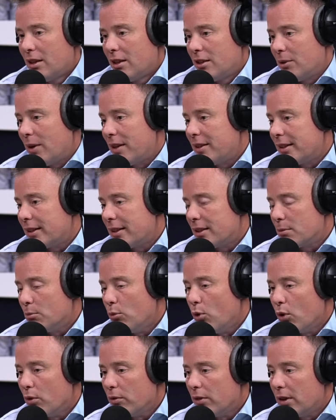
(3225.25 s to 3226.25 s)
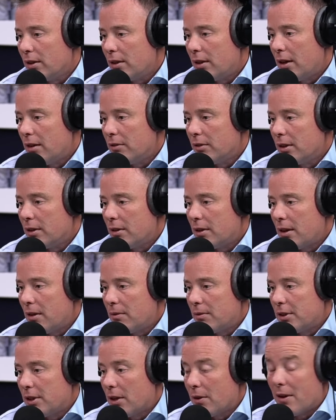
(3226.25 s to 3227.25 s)
So I think it's more of
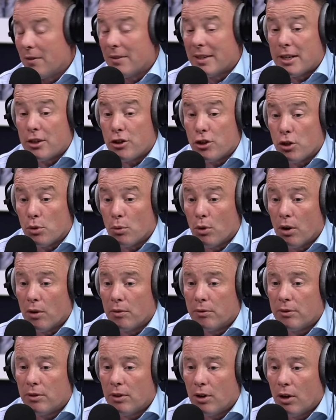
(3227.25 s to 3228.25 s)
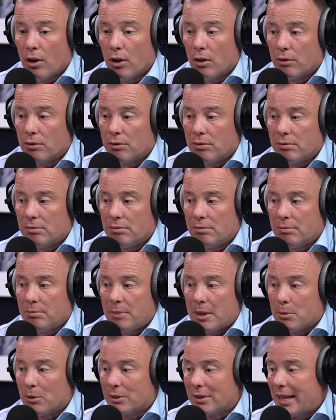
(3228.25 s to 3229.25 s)
an issue of
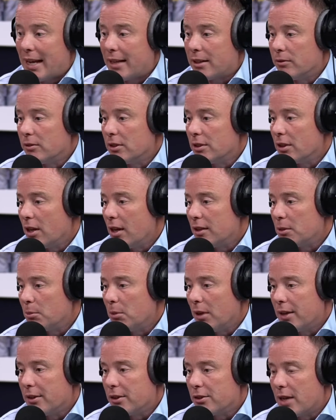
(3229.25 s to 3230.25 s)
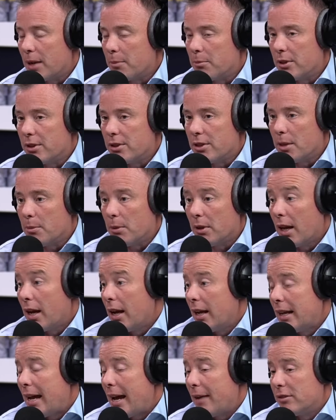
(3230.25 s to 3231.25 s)
people's lack of desire to play in the Championship. And
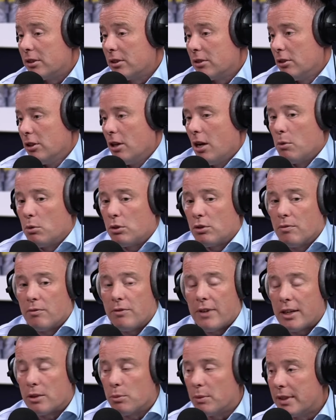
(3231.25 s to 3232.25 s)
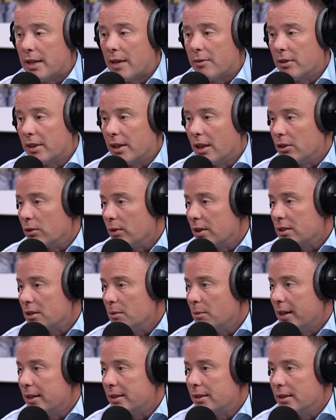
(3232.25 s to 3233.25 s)
I have to, I would confess, we definitely
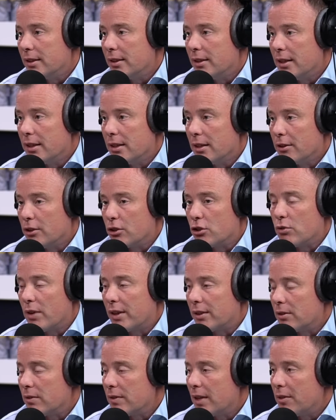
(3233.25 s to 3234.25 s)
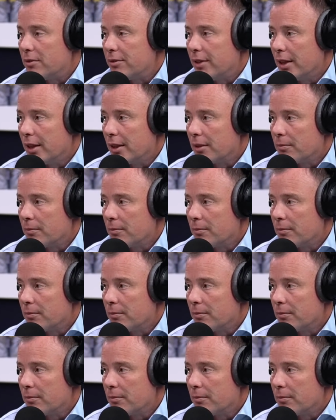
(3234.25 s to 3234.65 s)
underestimated the strength of that feeling.